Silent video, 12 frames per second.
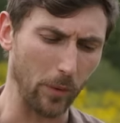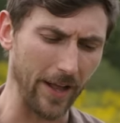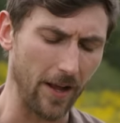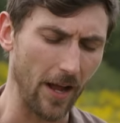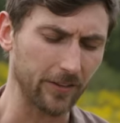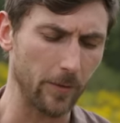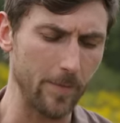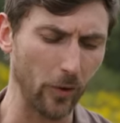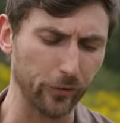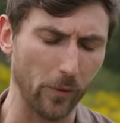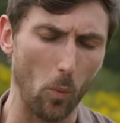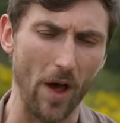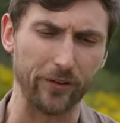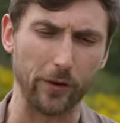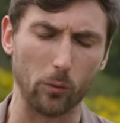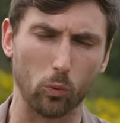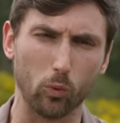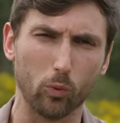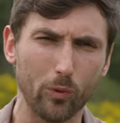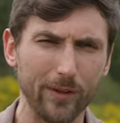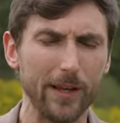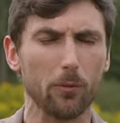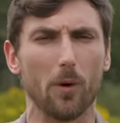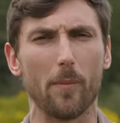when I got to Milsim West, it
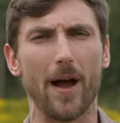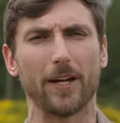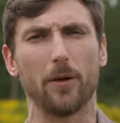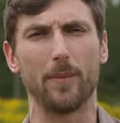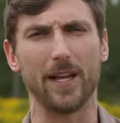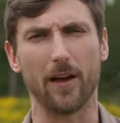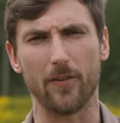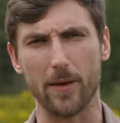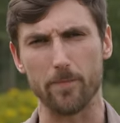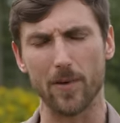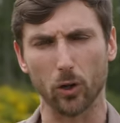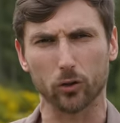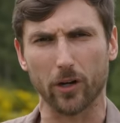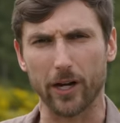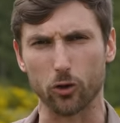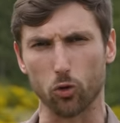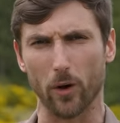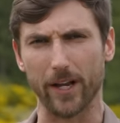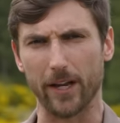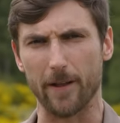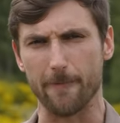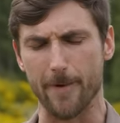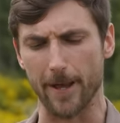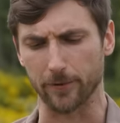really reminded me of a military training
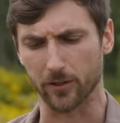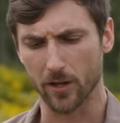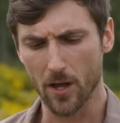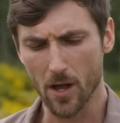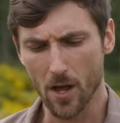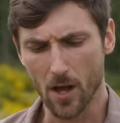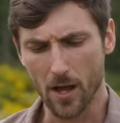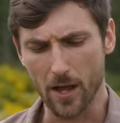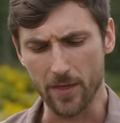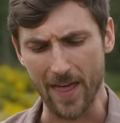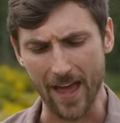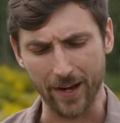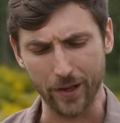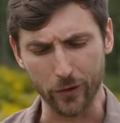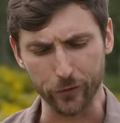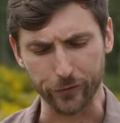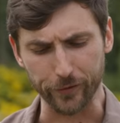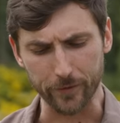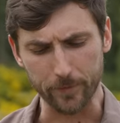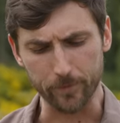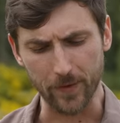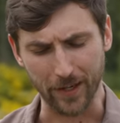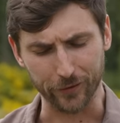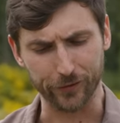event. That is,
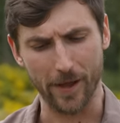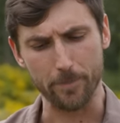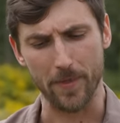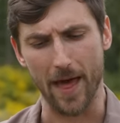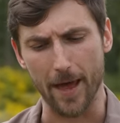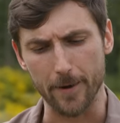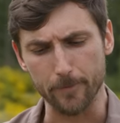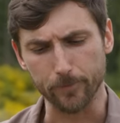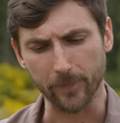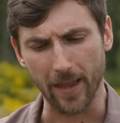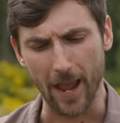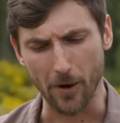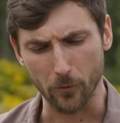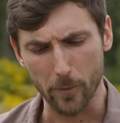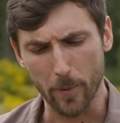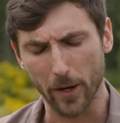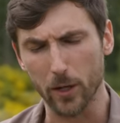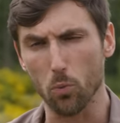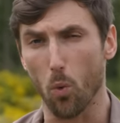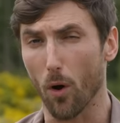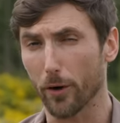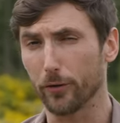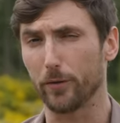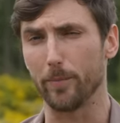except that everybody
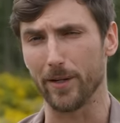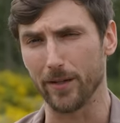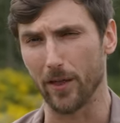wanted to be